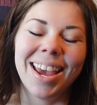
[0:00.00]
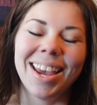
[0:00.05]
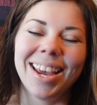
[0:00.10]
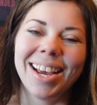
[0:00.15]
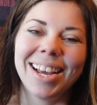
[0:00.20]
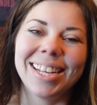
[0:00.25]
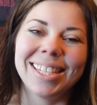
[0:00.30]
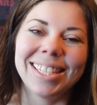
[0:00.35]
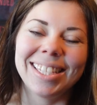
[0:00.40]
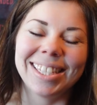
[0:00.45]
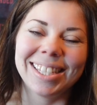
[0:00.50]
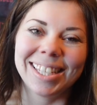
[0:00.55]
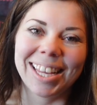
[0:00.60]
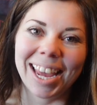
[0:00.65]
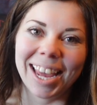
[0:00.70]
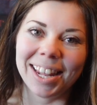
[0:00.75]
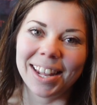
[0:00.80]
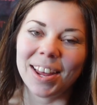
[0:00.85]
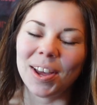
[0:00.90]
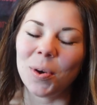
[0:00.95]
Hey guys, it's
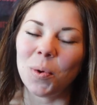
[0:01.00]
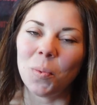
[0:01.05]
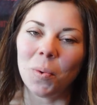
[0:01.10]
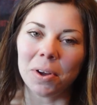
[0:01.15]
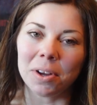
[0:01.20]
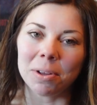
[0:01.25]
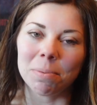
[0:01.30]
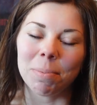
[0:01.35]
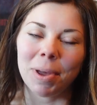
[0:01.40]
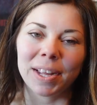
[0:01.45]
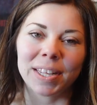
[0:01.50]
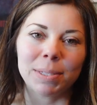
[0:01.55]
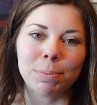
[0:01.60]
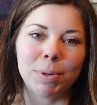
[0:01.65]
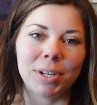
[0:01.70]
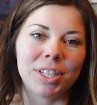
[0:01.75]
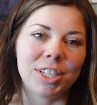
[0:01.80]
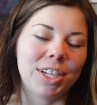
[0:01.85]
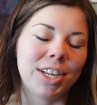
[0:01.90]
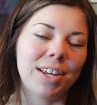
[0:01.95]
Kayla. Welcome back to
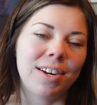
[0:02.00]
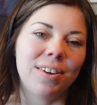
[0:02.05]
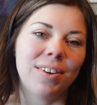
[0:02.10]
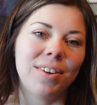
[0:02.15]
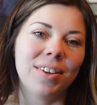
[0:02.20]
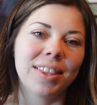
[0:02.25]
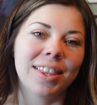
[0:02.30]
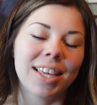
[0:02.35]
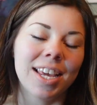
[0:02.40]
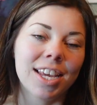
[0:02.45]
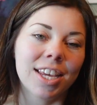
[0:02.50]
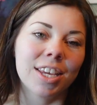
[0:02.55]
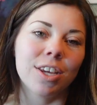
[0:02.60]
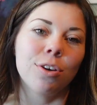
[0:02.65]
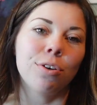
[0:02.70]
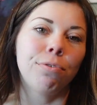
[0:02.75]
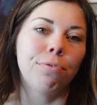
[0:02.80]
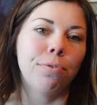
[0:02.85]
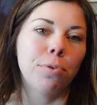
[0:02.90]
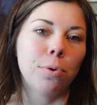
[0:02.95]
my channel. Thank
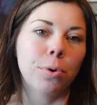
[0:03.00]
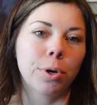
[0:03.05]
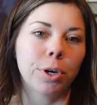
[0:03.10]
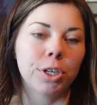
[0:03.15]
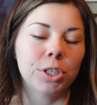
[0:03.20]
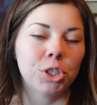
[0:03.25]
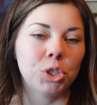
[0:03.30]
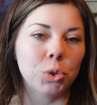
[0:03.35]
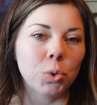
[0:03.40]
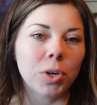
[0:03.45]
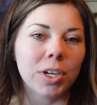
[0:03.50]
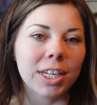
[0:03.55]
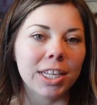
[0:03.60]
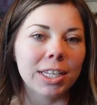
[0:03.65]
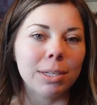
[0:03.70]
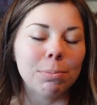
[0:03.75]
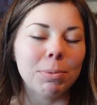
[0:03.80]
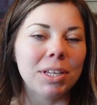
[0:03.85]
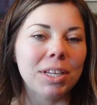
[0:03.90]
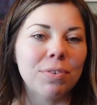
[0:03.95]
you for
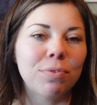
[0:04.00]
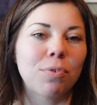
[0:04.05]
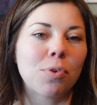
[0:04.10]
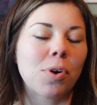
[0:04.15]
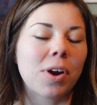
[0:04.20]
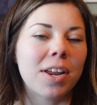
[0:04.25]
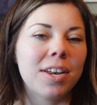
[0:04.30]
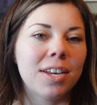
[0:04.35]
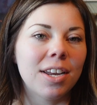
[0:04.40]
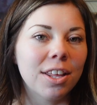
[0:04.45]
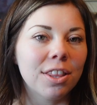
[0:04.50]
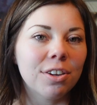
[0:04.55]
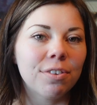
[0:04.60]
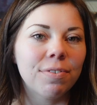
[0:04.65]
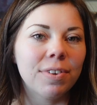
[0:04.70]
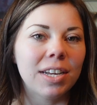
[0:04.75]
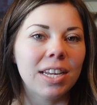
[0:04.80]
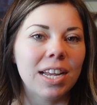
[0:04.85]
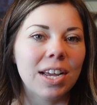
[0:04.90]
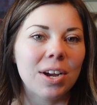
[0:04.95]
joining me for another
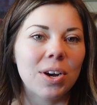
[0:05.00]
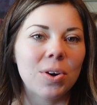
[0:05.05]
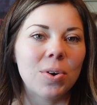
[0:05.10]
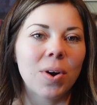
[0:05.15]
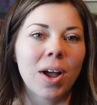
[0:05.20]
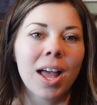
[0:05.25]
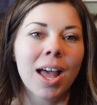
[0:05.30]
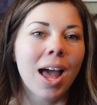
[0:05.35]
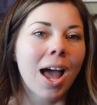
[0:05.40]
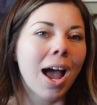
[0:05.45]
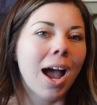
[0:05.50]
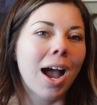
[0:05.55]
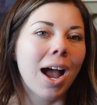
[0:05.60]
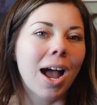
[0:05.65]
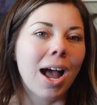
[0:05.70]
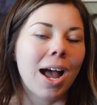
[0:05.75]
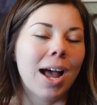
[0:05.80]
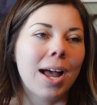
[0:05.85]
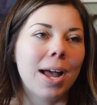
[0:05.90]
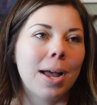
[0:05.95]
video.
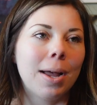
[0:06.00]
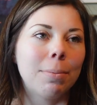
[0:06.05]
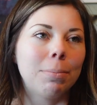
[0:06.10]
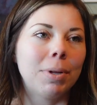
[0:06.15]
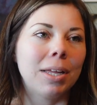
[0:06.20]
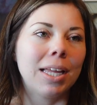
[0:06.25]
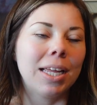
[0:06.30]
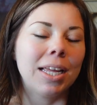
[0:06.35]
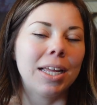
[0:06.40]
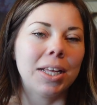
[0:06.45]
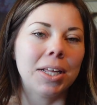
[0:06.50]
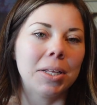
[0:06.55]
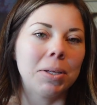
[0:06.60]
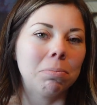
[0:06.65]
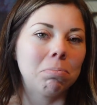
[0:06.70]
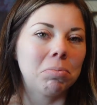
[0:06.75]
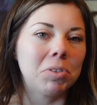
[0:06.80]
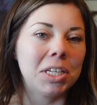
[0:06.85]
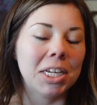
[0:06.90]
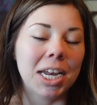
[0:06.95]
Um,
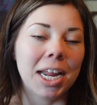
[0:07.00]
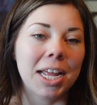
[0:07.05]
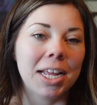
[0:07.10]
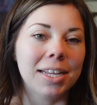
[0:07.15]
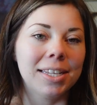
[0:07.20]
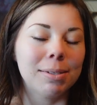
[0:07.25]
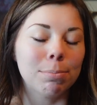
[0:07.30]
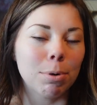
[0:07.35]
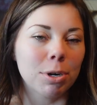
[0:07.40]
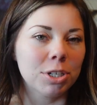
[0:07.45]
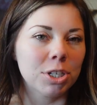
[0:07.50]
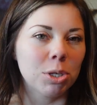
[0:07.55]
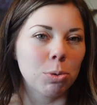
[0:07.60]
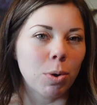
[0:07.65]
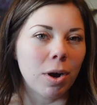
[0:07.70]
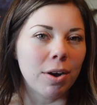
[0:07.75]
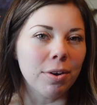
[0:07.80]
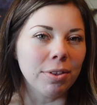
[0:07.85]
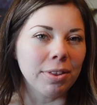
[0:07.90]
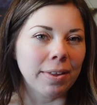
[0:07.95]
today is March
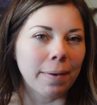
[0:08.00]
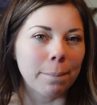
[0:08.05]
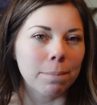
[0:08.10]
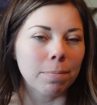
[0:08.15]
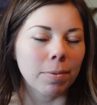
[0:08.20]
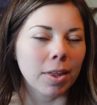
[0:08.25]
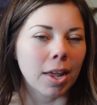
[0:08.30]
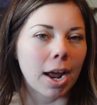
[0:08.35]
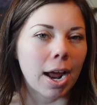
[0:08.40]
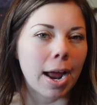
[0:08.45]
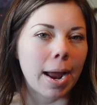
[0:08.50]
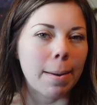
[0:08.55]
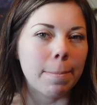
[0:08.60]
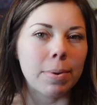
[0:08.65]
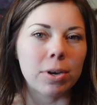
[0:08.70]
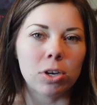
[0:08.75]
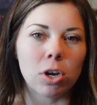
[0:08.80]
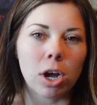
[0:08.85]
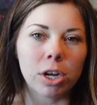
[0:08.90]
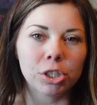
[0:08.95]
12th. I'm
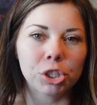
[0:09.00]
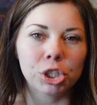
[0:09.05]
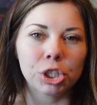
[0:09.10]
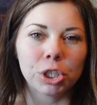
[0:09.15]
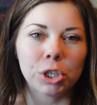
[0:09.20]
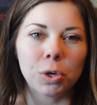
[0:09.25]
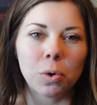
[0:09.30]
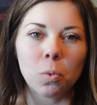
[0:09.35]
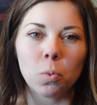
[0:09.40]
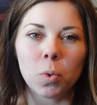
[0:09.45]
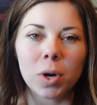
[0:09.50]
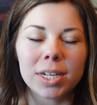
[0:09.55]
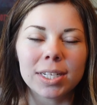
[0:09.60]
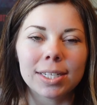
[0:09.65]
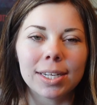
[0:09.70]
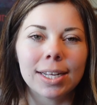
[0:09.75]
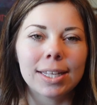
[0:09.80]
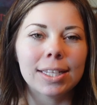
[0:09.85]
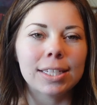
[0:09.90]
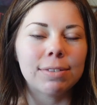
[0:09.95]
not sure what
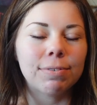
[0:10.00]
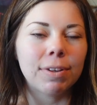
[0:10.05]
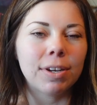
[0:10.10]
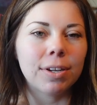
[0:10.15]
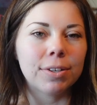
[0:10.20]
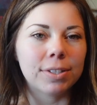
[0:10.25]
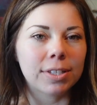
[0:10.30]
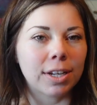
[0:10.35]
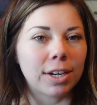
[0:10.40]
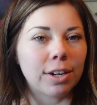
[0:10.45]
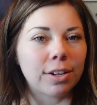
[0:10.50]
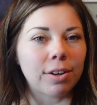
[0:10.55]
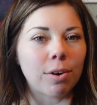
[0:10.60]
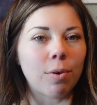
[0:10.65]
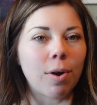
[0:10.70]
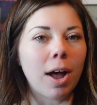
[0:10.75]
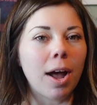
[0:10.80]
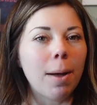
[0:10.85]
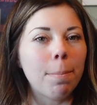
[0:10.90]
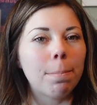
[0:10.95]
day this video is going to
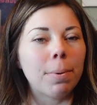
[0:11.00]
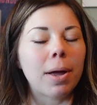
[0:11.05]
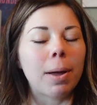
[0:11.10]
go up.